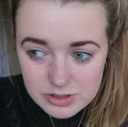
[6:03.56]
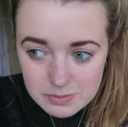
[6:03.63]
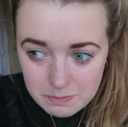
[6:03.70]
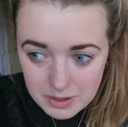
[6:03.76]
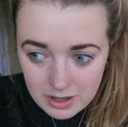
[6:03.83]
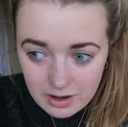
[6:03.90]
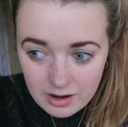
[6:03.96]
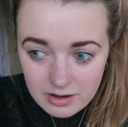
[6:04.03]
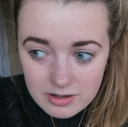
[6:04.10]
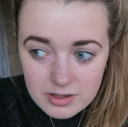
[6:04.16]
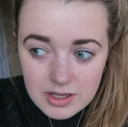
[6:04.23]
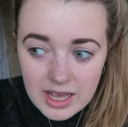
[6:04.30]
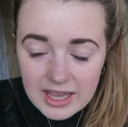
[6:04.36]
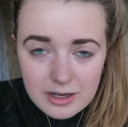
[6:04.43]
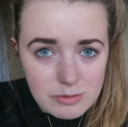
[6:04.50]
want a bar,
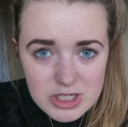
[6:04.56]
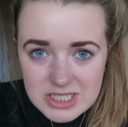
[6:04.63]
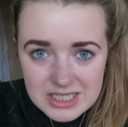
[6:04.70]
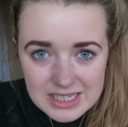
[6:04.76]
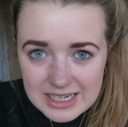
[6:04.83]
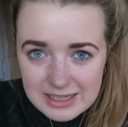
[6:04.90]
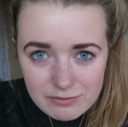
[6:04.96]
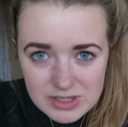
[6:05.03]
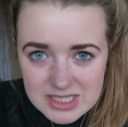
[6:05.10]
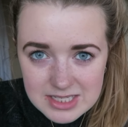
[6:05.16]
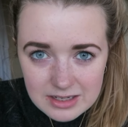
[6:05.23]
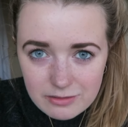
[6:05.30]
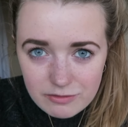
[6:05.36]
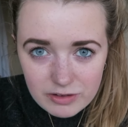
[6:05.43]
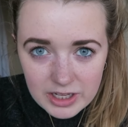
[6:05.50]
and I'm just going to leave this
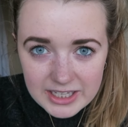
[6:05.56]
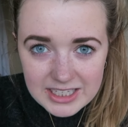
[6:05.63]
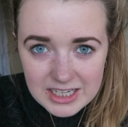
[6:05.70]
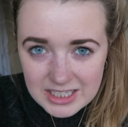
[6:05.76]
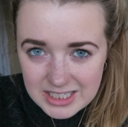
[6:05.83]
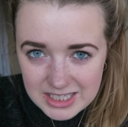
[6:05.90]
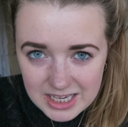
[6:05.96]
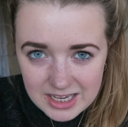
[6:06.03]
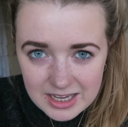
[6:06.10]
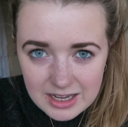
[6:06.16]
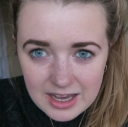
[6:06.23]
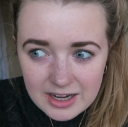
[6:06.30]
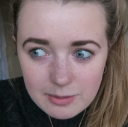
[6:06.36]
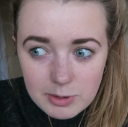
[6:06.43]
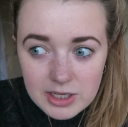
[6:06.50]
in for like a year,
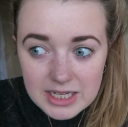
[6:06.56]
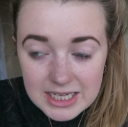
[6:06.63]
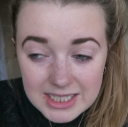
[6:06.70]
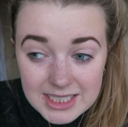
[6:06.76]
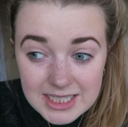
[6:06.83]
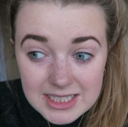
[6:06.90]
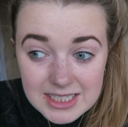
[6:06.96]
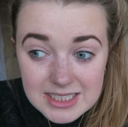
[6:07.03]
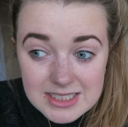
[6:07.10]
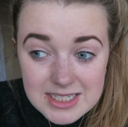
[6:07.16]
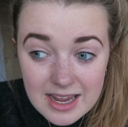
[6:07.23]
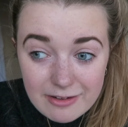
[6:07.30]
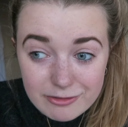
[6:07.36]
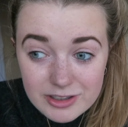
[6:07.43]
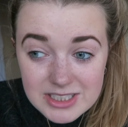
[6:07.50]
and I'm going to clean it
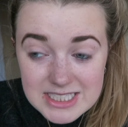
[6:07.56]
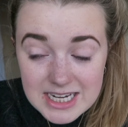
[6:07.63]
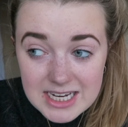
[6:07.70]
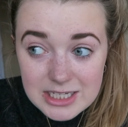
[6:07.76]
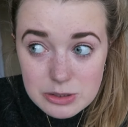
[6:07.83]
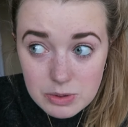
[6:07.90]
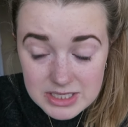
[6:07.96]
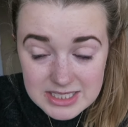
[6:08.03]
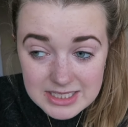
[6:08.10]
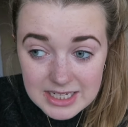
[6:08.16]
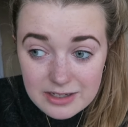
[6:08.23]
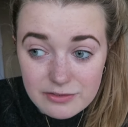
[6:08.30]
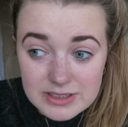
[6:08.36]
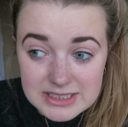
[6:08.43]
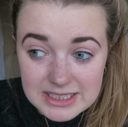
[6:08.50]
every day, twice a
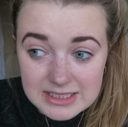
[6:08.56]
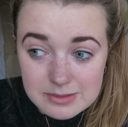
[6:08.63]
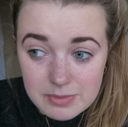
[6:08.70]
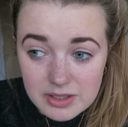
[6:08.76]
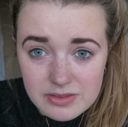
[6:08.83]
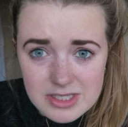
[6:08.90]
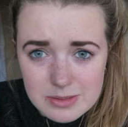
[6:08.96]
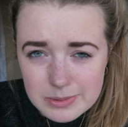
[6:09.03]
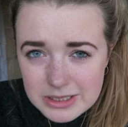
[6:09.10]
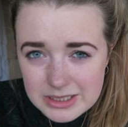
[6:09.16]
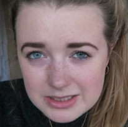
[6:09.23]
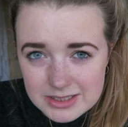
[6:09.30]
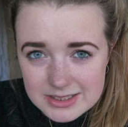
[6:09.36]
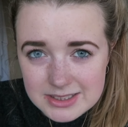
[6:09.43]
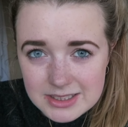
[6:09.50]
day for six months,
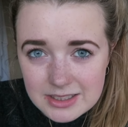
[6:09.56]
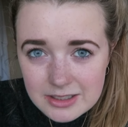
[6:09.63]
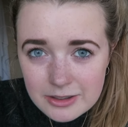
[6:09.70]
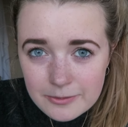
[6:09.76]
because